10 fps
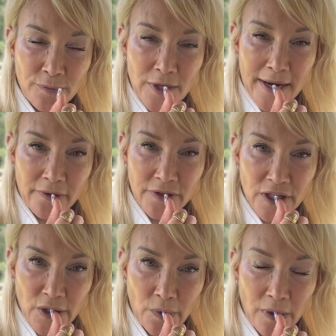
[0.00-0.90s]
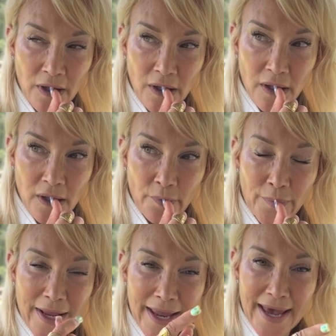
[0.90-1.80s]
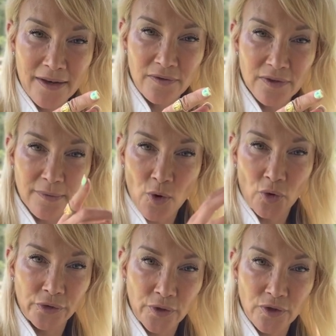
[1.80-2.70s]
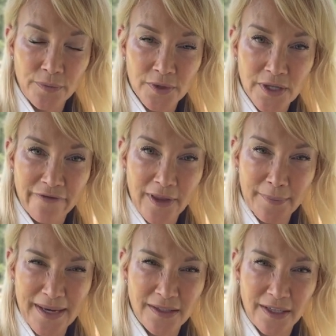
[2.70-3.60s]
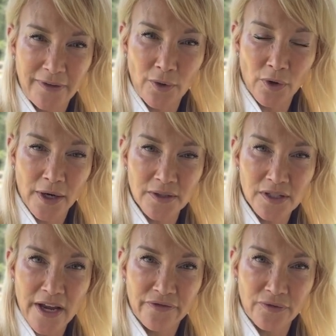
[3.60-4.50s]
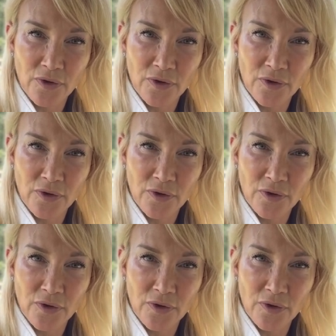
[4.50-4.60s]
channel is new, but I had some old YouTube stuff like my TV work and stuff.